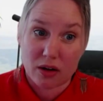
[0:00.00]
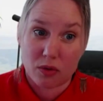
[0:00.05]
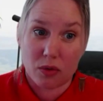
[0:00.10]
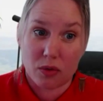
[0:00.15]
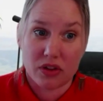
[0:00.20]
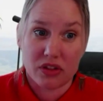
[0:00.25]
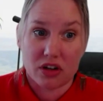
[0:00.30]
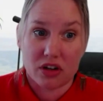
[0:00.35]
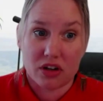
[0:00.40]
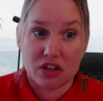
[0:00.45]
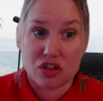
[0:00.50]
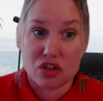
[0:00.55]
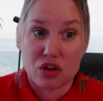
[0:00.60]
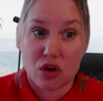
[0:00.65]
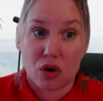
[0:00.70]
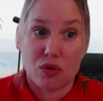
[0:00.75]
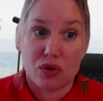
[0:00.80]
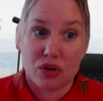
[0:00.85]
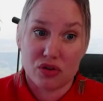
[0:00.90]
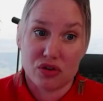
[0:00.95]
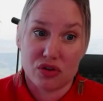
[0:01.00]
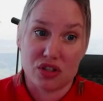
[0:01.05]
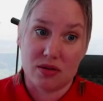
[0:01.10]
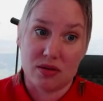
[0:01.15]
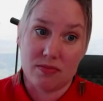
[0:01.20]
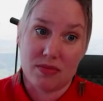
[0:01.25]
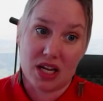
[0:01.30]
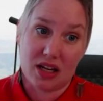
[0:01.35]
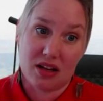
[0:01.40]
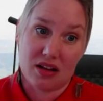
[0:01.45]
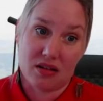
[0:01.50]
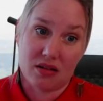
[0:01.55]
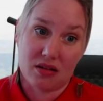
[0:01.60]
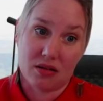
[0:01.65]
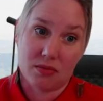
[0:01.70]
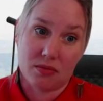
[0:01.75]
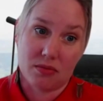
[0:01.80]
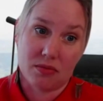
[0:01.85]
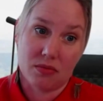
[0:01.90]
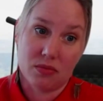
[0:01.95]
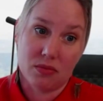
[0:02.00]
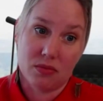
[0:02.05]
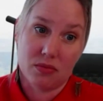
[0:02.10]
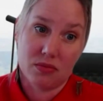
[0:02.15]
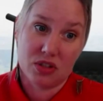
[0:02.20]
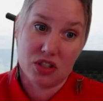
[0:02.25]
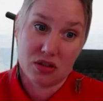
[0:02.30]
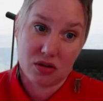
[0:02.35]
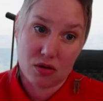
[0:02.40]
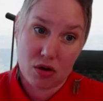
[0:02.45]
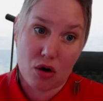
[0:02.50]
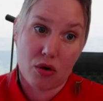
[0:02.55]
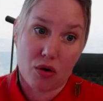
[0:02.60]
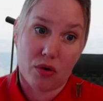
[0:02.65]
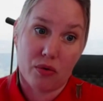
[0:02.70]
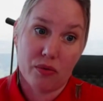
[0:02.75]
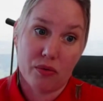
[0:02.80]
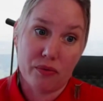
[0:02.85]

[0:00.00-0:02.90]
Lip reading: when they're so used to making them slow.